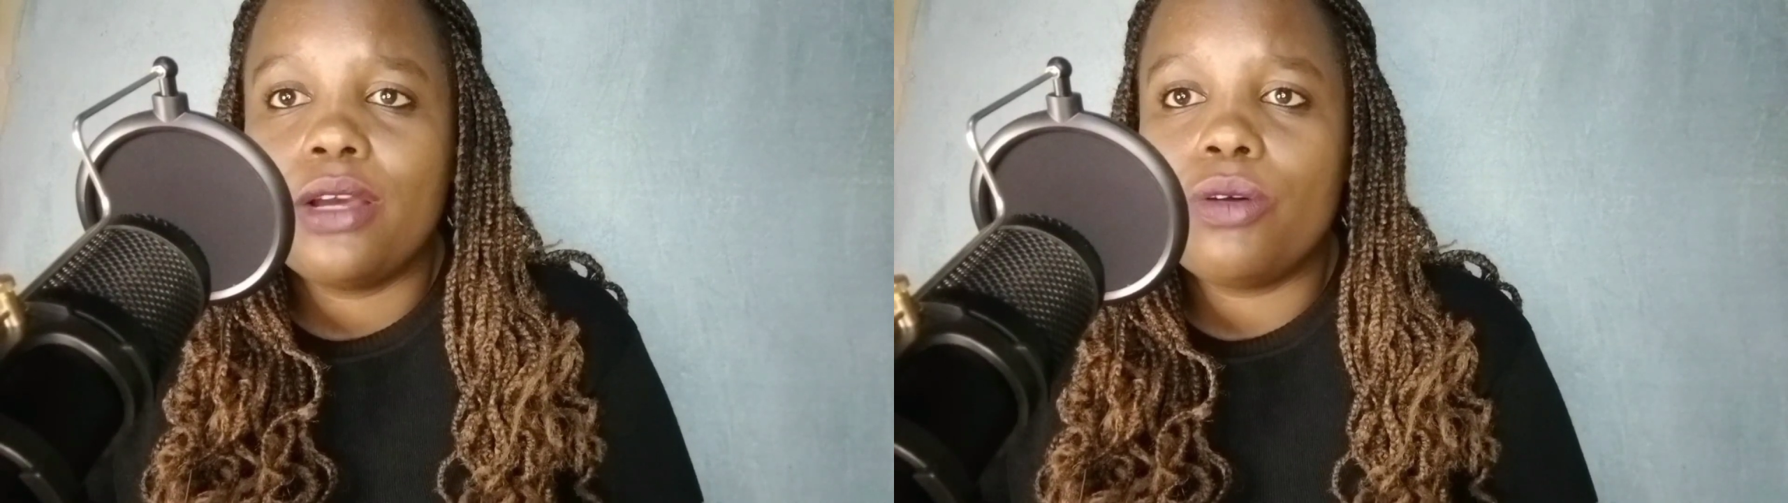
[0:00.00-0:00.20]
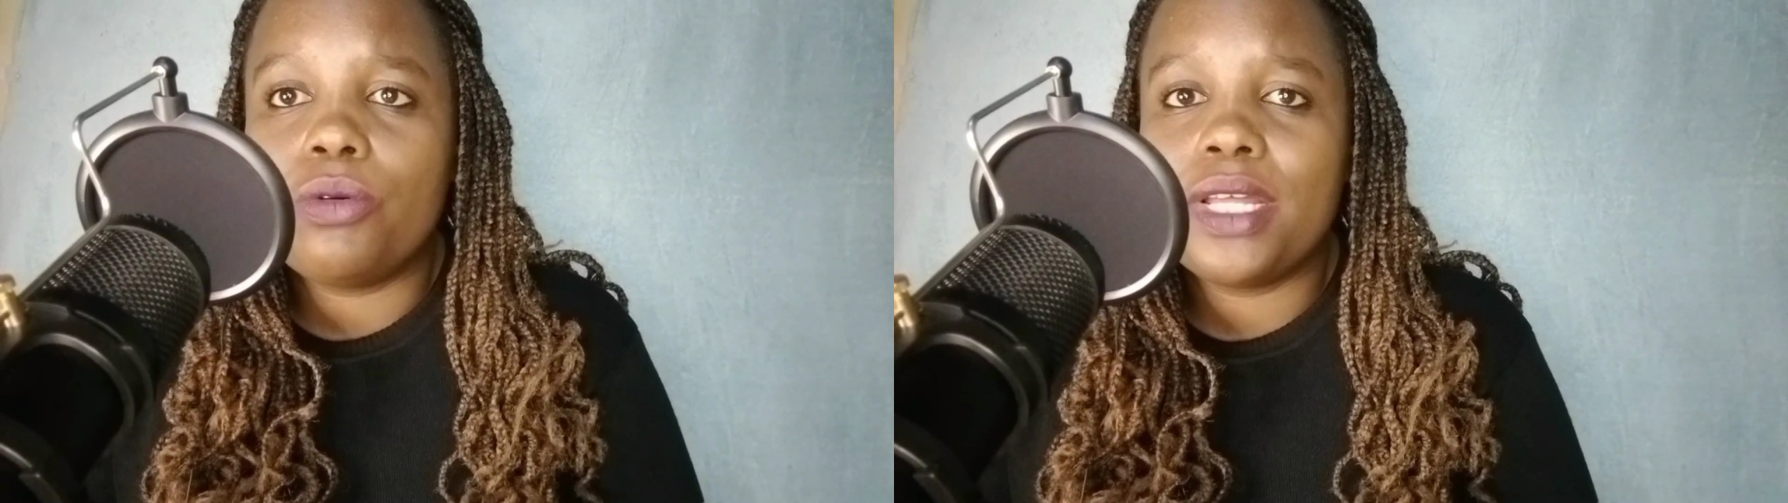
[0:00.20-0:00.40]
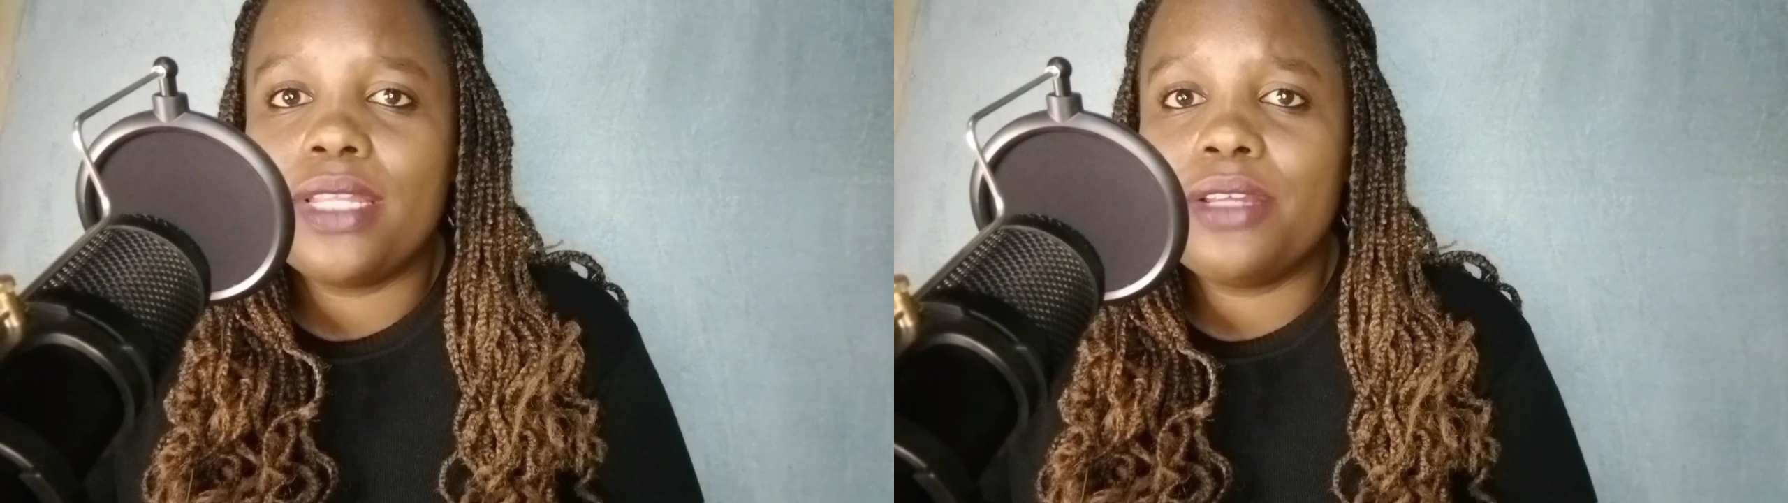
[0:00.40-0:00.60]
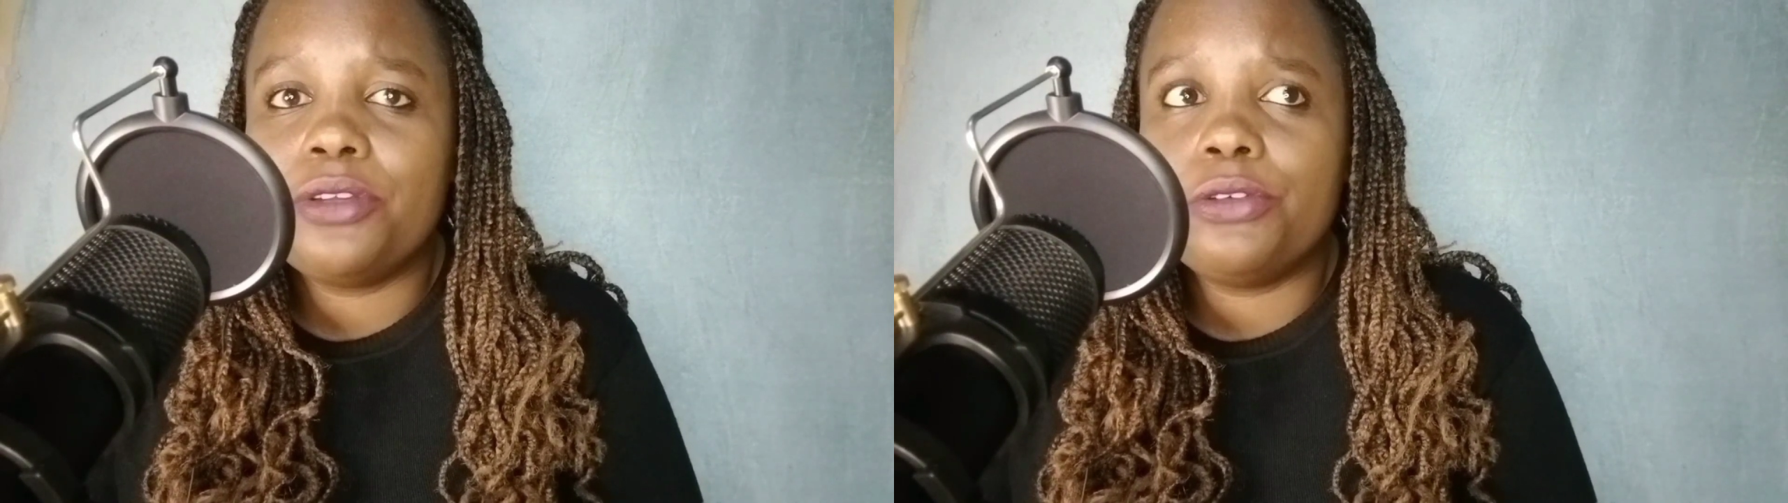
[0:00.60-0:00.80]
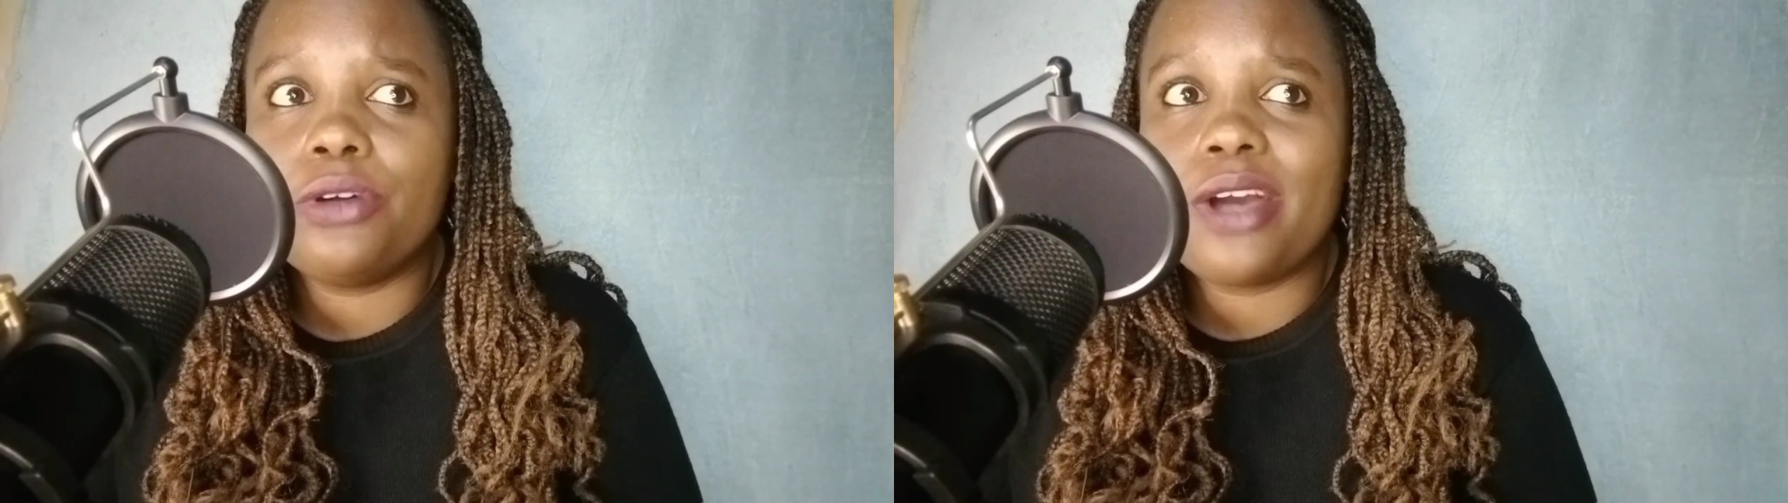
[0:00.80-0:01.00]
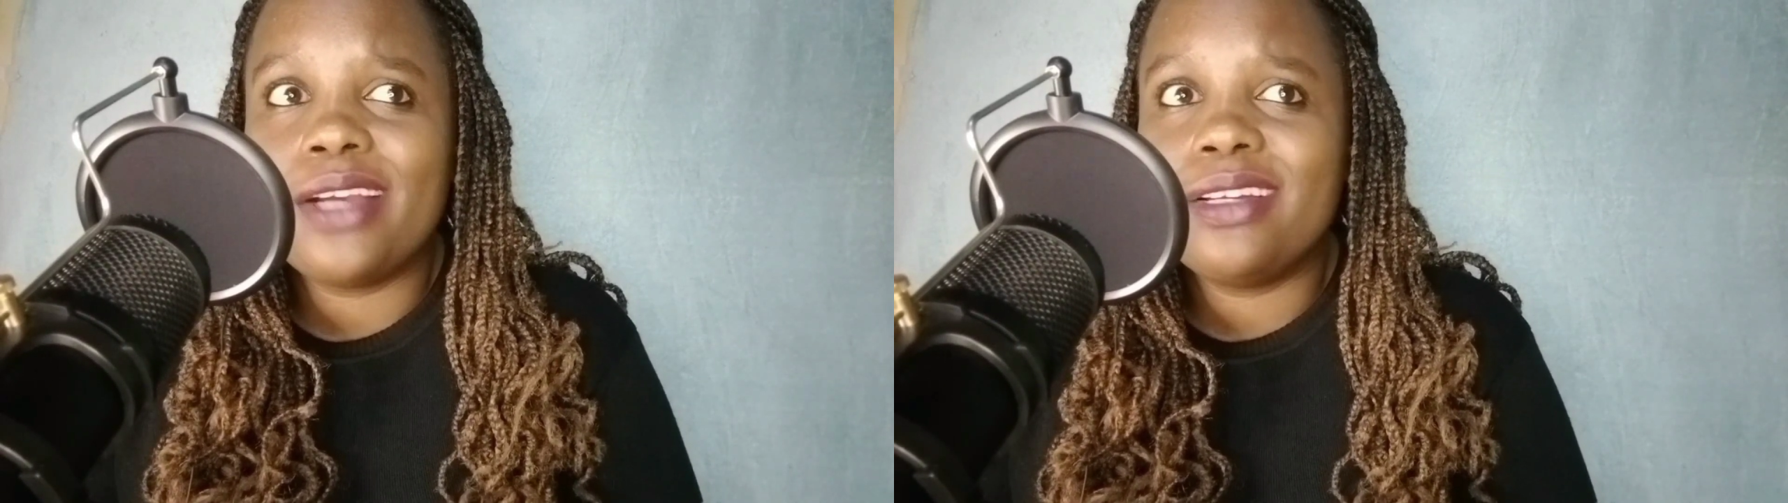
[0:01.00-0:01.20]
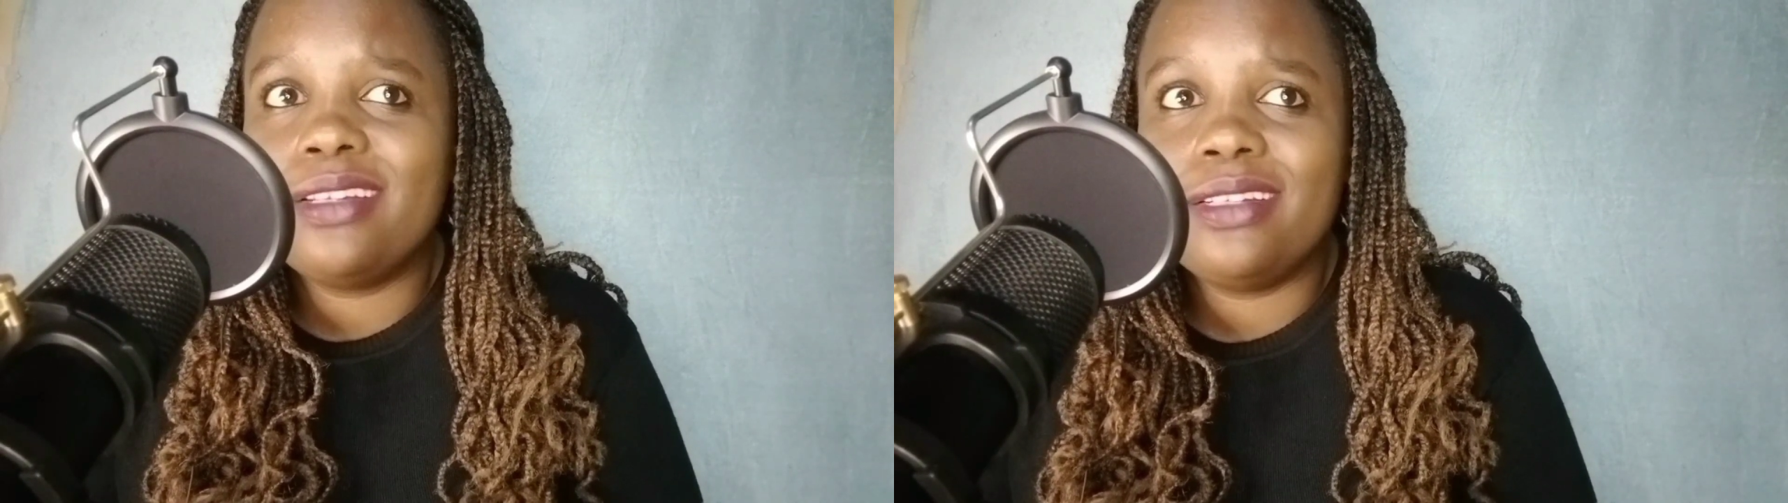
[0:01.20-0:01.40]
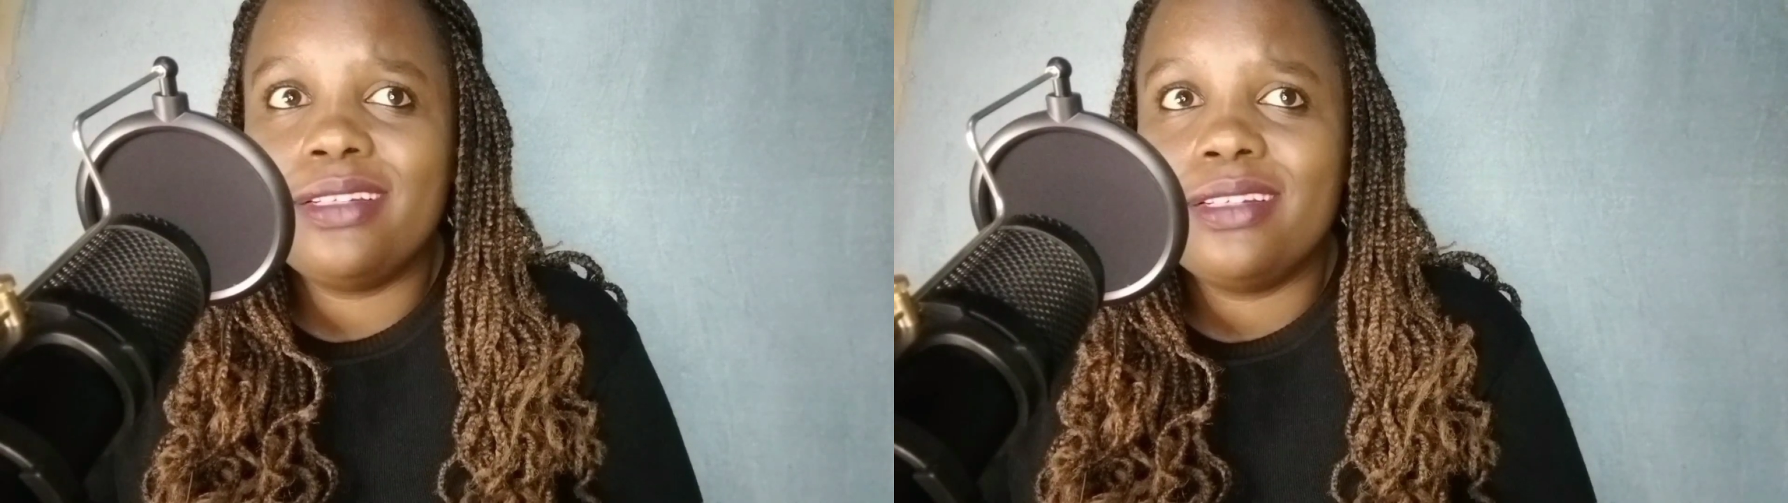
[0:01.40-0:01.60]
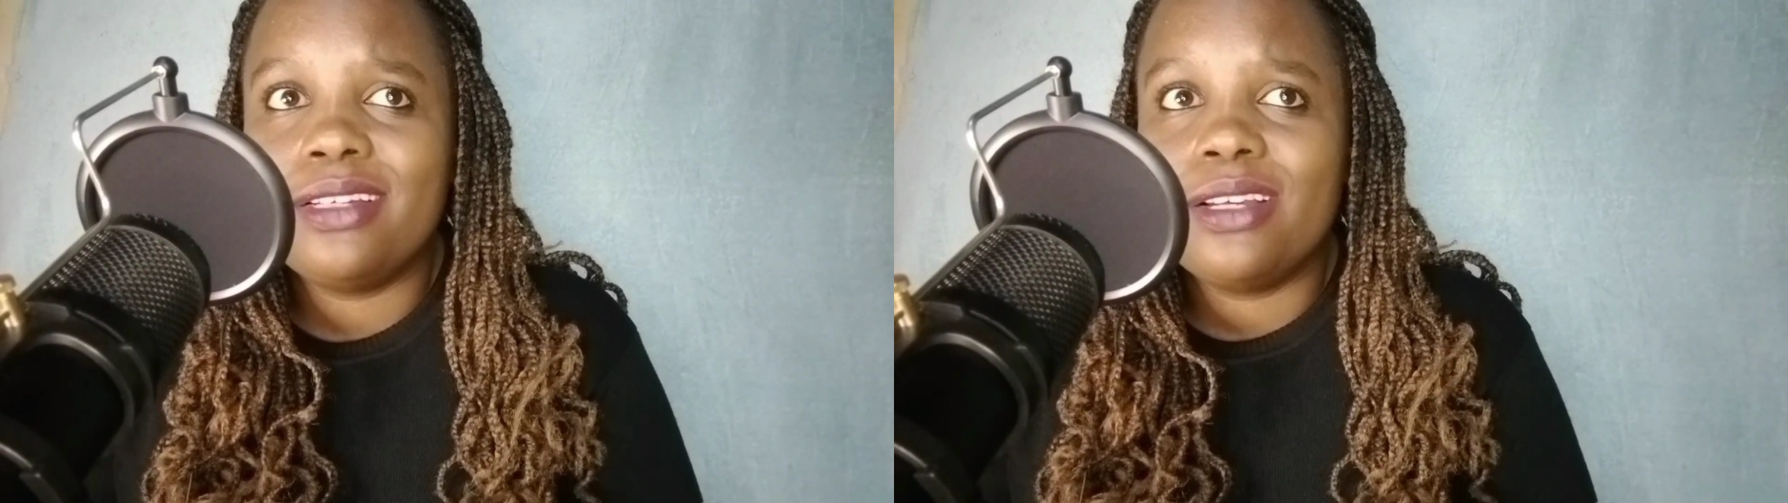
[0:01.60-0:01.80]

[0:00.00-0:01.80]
whether you're ugly,